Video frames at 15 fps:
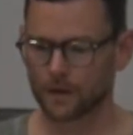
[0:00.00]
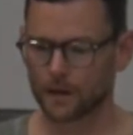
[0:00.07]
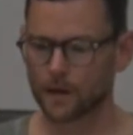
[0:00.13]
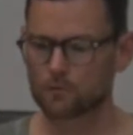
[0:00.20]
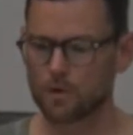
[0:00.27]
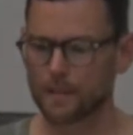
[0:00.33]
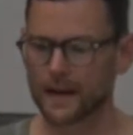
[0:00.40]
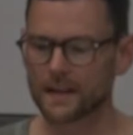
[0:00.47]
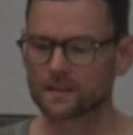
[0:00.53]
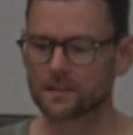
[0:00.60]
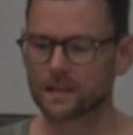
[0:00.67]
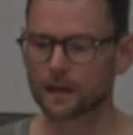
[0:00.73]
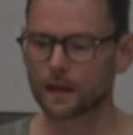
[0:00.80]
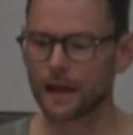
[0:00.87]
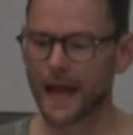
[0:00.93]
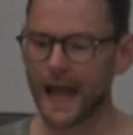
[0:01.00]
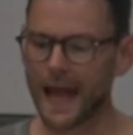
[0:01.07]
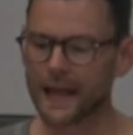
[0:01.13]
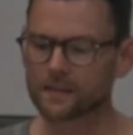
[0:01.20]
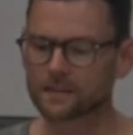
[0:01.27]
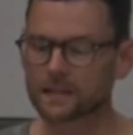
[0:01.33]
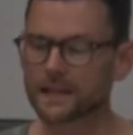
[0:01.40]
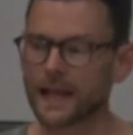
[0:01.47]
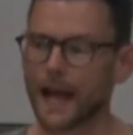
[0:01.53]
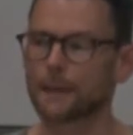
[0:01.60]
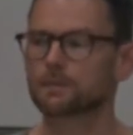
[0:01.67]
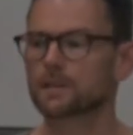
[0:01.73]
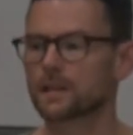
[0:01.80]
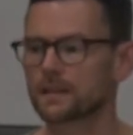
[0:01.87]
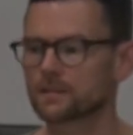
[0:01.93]
A romantic
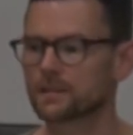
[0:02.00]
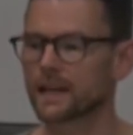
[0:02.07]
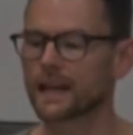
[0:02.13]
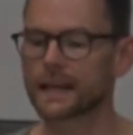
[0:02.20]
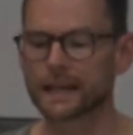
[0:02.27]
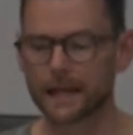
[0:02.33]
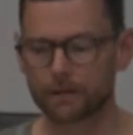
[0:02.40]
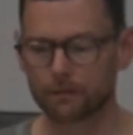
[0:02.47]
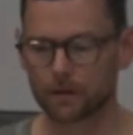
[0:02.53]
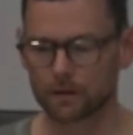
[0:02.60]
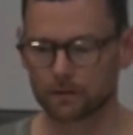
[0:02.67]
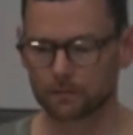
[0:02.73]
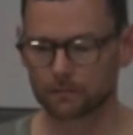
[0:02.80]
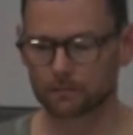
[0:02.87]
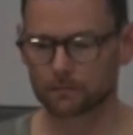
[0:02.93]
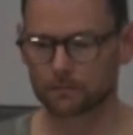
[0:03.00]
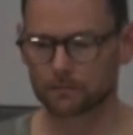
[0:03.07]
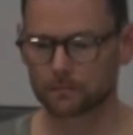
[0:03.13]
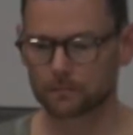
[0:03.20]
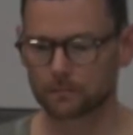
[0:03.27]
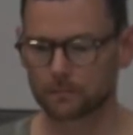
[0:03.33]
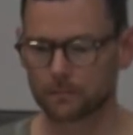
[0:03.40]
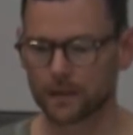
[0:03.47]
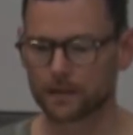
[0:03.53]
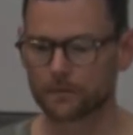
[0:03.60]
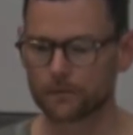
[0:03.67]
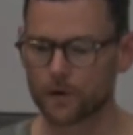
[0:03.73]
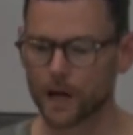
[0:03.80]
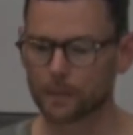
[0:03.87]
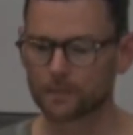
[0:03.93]
anti-capitalist endeavor that
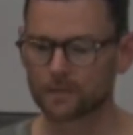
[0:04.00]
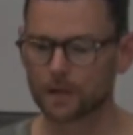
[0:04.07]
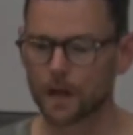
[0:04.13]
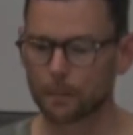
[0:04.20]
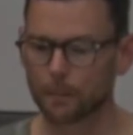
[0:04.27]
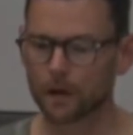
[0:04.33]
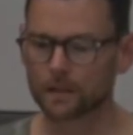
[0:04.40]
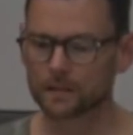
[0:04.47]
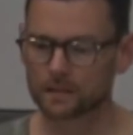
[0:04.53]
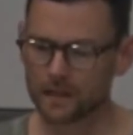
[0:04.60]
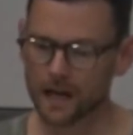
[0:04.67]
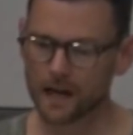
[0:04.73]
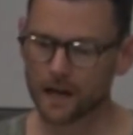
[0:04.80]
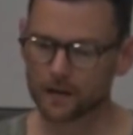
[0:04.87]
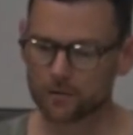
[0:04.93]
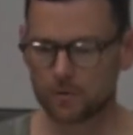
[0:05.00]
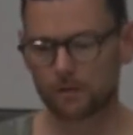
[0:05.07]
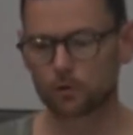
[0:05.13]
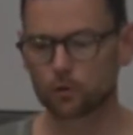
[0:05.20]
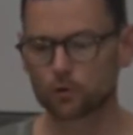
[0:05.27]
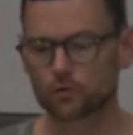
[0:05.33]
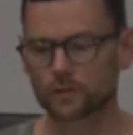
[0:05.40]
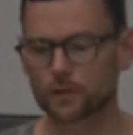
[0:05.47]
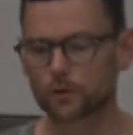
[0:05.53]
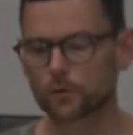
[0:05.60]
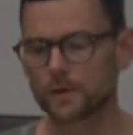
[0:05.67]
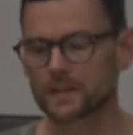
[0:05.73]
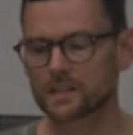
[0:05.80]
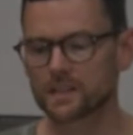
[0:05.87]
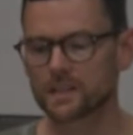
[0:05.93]
frames modern art's revolutionary
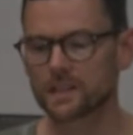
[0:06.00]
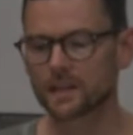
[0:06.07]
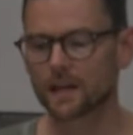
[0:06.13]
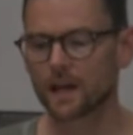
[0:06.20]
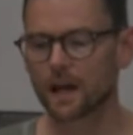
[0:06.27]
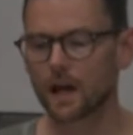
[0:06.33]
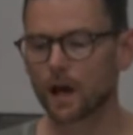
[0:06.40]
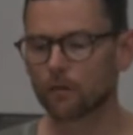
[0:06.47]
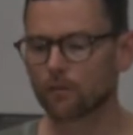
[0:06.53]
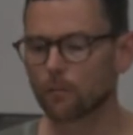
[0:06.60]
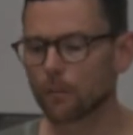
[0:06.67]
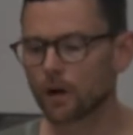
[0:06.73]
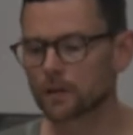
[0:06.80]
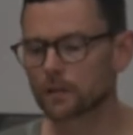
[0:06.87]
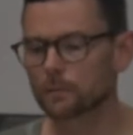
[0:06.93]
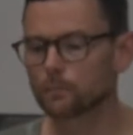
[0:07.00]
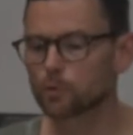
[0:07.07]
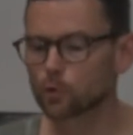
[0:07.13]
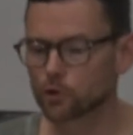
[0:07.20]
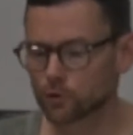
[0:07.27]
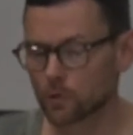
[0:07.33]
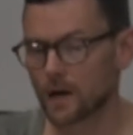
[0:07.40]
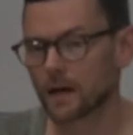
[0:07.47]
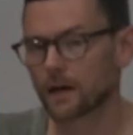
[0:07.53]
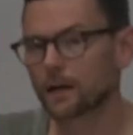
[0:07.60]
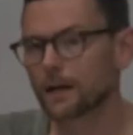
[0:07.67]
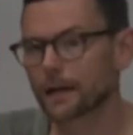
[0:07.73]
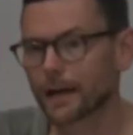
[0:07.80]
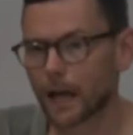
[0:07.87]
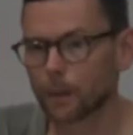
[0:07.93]
critique of modern bourgeois
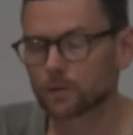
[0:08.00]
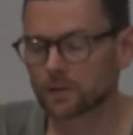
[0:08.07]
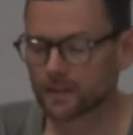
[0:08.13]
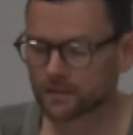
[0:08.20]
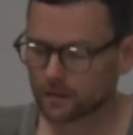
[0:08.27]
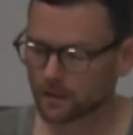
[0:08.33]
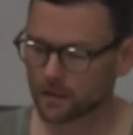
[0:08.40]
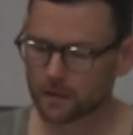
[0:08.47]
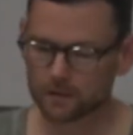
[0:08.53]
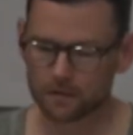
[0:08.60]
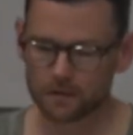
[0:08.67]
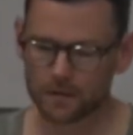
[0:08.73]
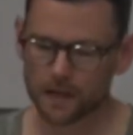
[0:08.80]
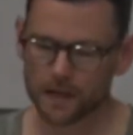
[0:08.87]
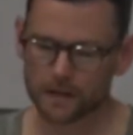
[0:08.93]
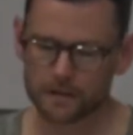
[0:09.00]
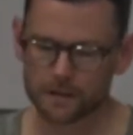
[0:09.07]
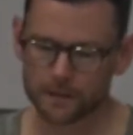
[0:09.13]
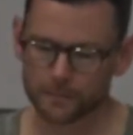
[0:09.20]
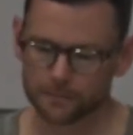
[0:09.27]
capitalist society.